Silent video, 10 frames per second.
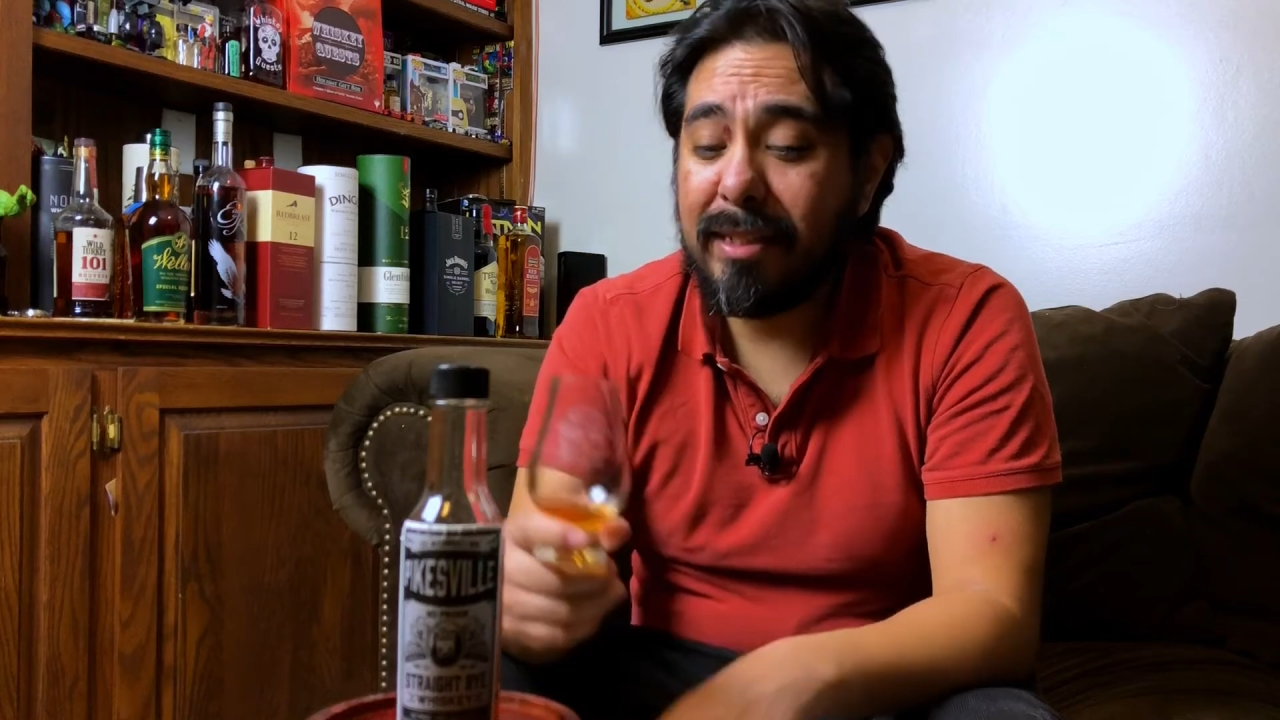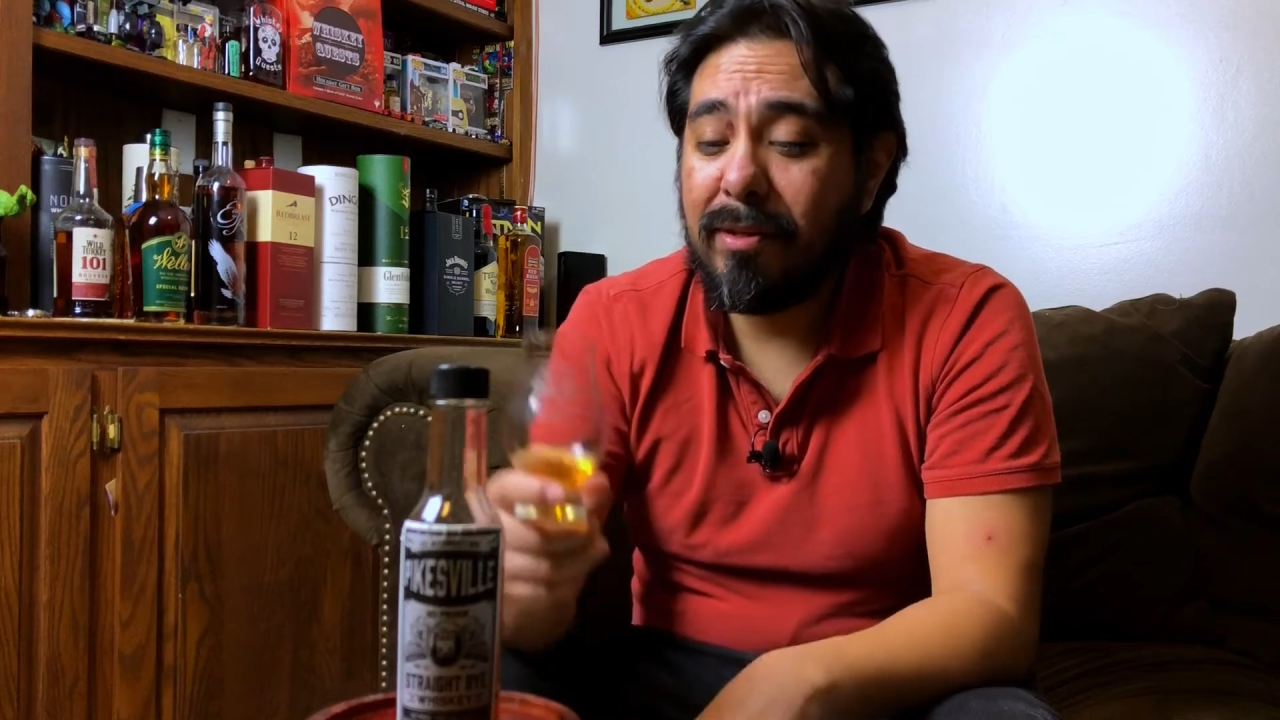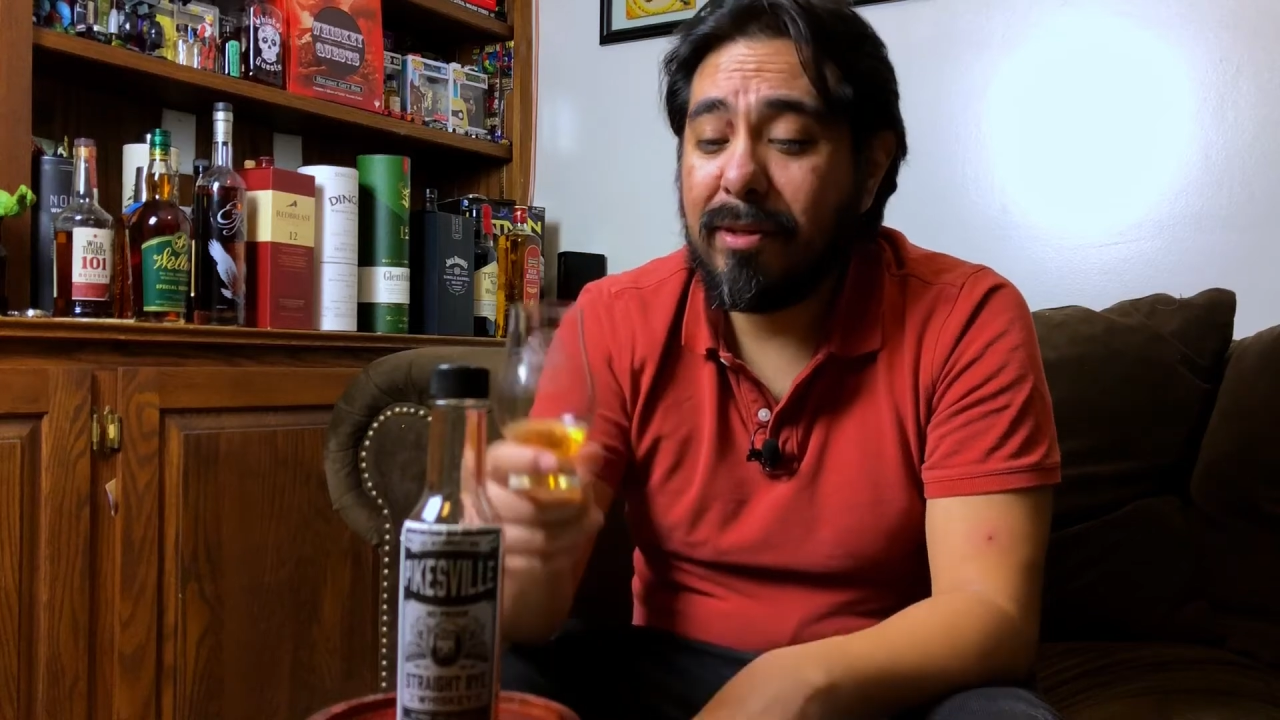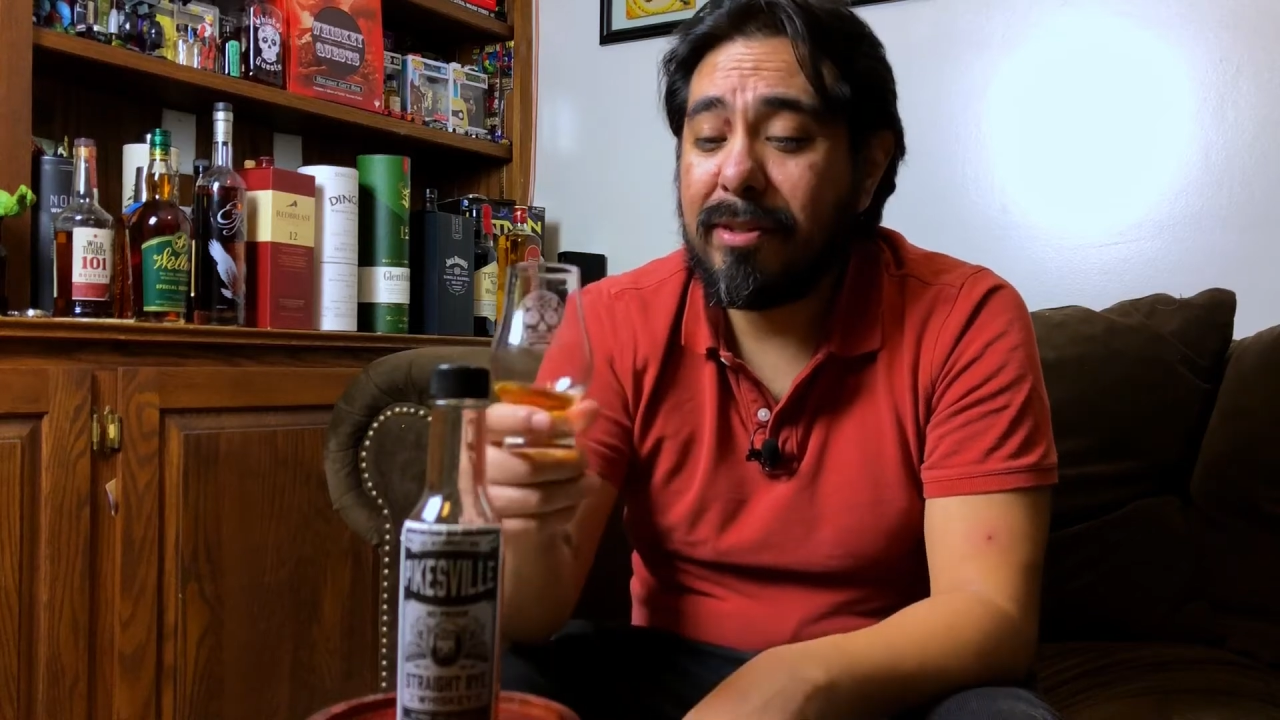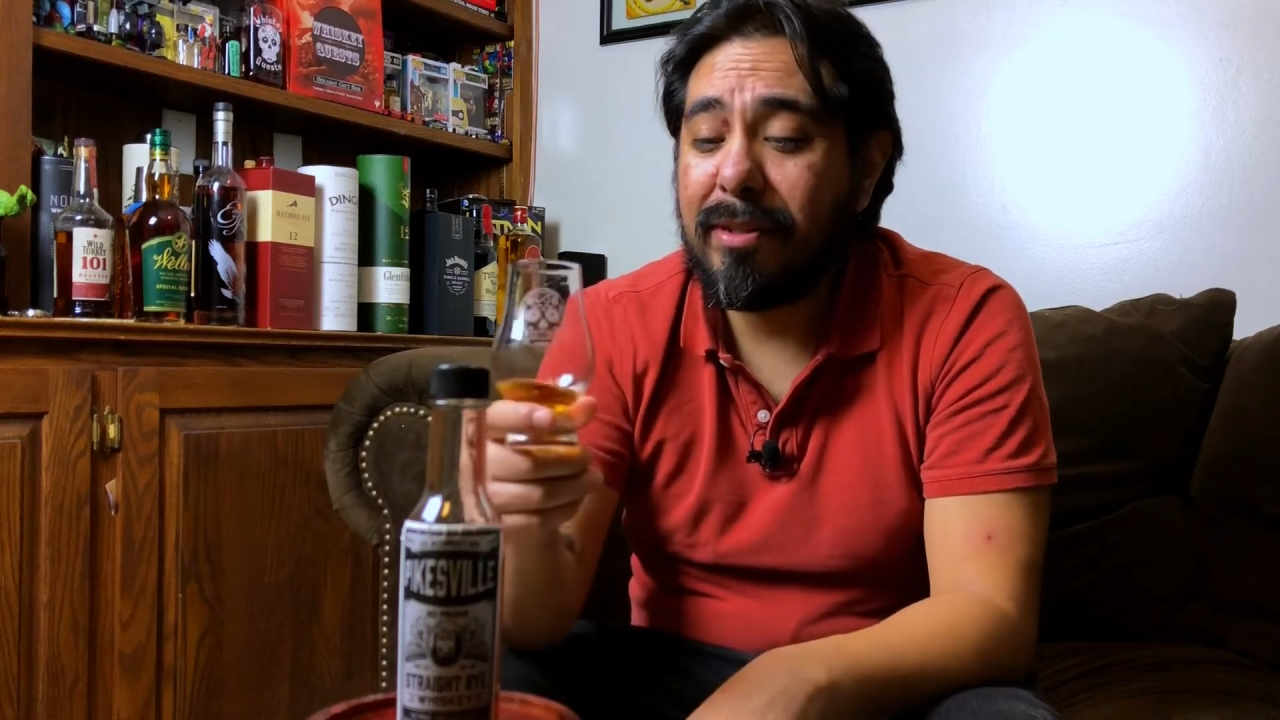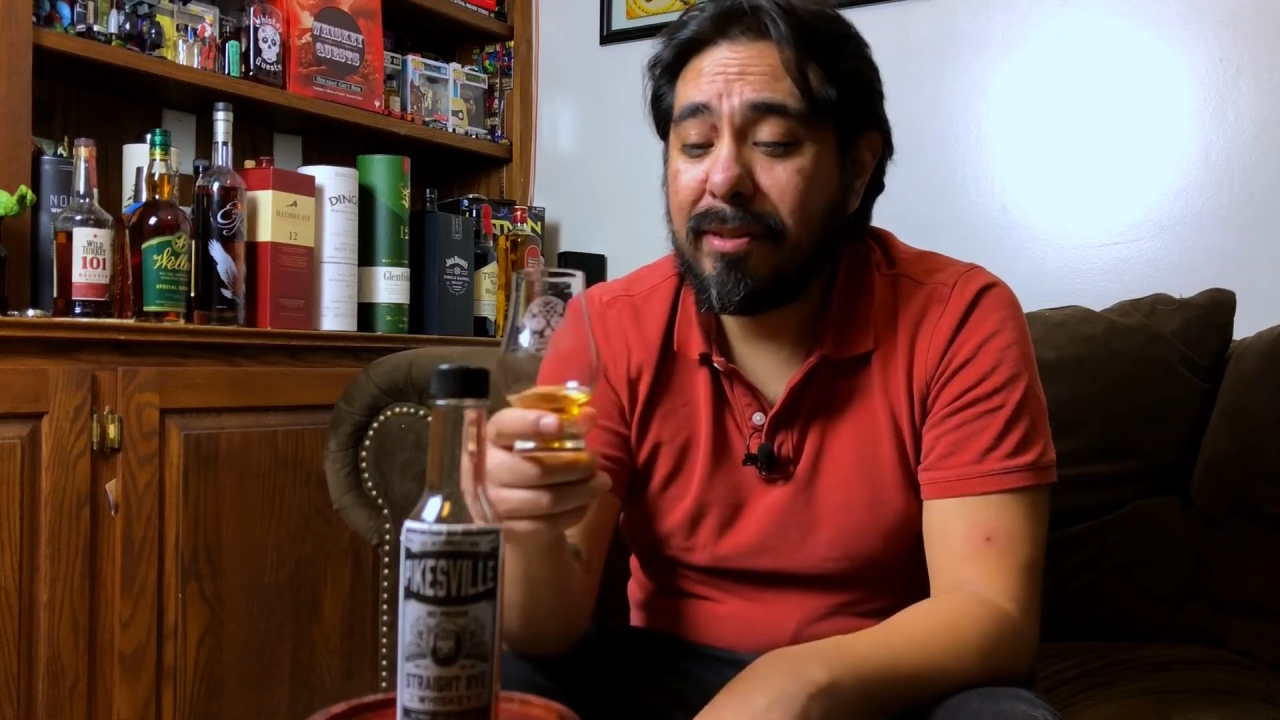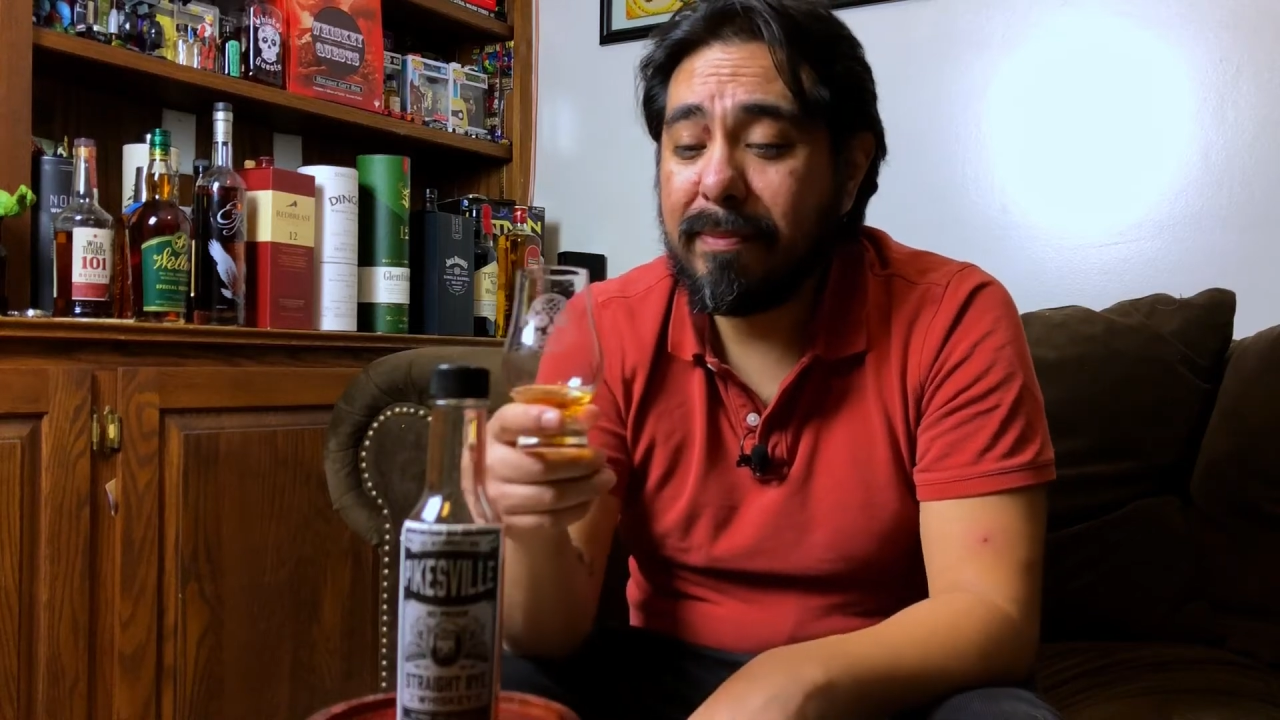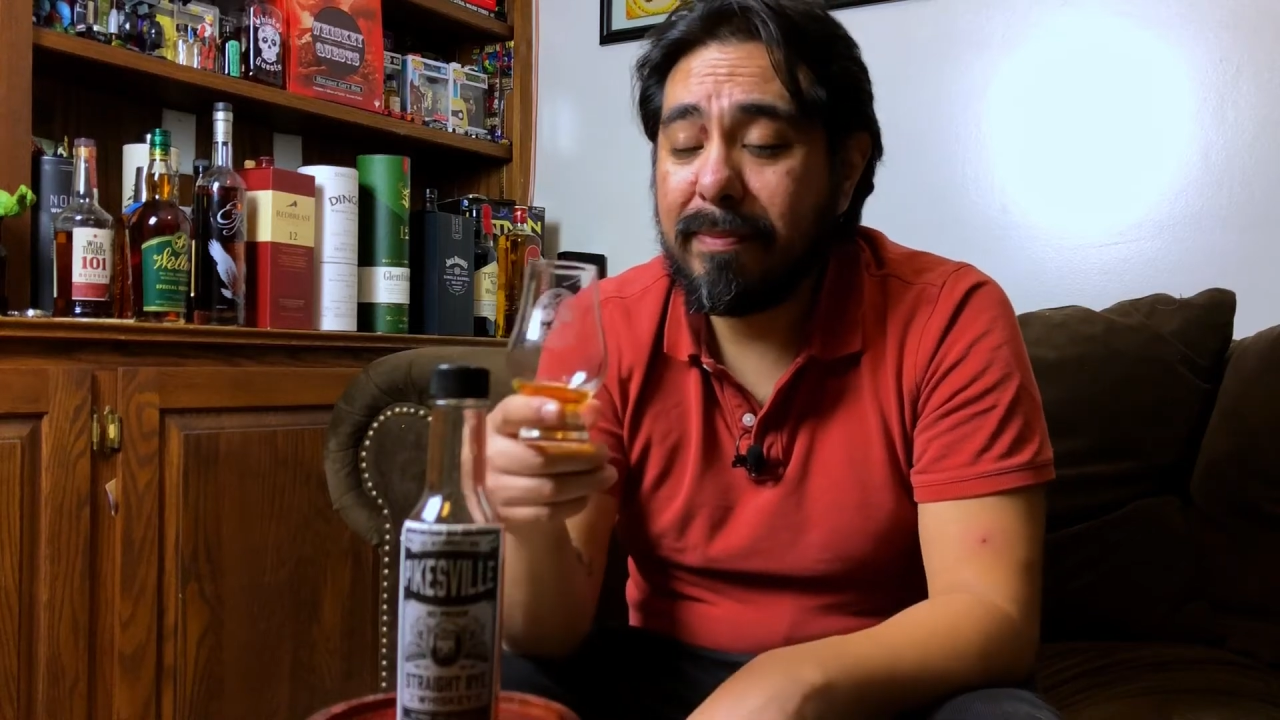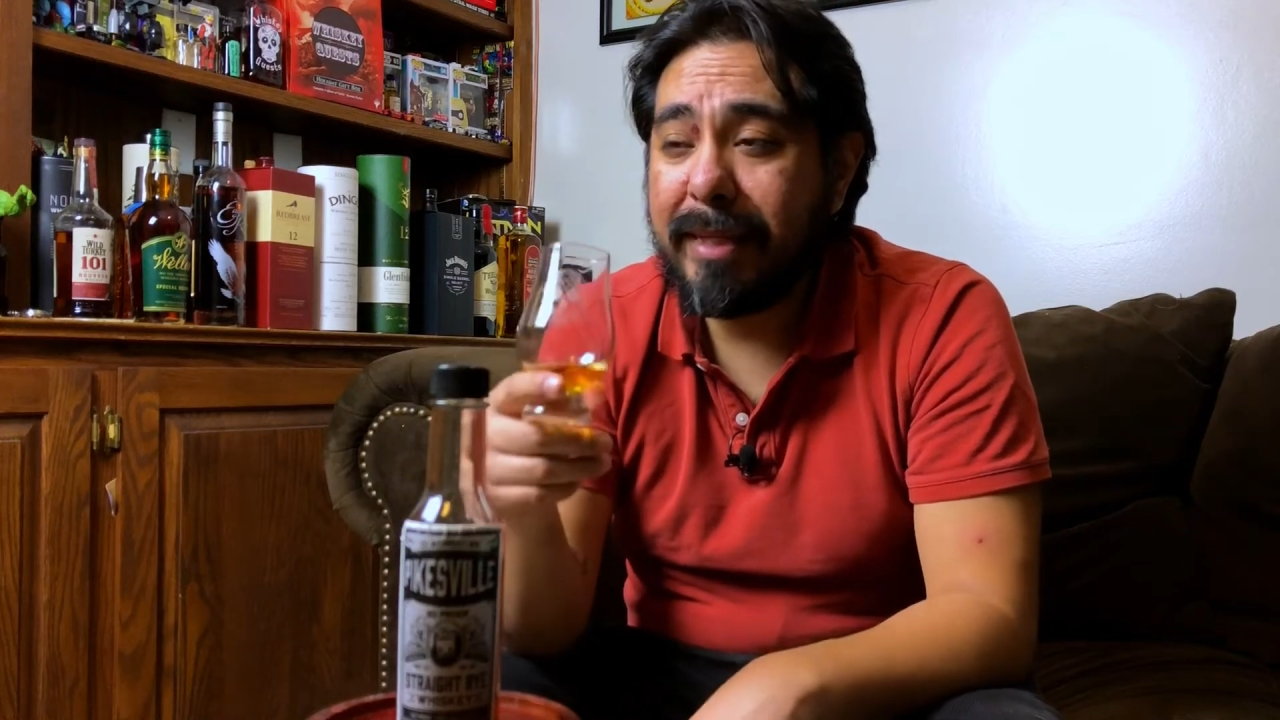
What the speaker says: or your